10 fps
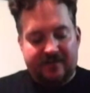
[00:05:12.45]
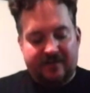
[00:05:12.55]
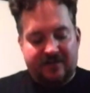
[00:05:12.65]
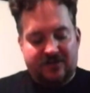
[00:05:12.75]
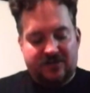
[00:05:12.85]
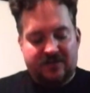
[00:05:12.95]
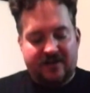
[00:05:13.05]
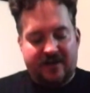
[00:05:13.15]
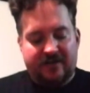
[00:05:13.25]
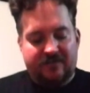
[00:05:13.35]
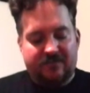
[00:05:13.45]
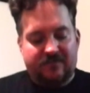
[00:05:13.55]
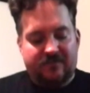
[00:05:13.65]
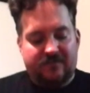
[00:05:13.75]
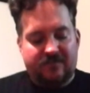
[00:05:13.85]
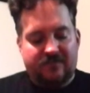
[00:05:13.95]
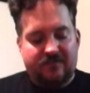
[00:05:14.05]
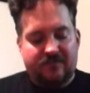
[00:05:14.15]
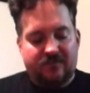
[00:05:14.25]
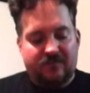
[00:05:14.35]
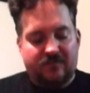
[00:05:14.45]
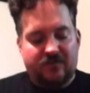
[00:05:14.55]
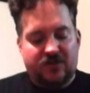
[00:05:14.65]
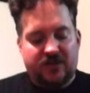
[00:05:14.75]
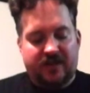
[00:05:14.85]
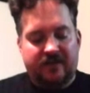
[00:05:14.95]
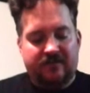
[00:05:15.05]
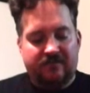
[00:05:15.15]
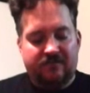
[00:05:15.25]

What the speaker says: it's just got chicken,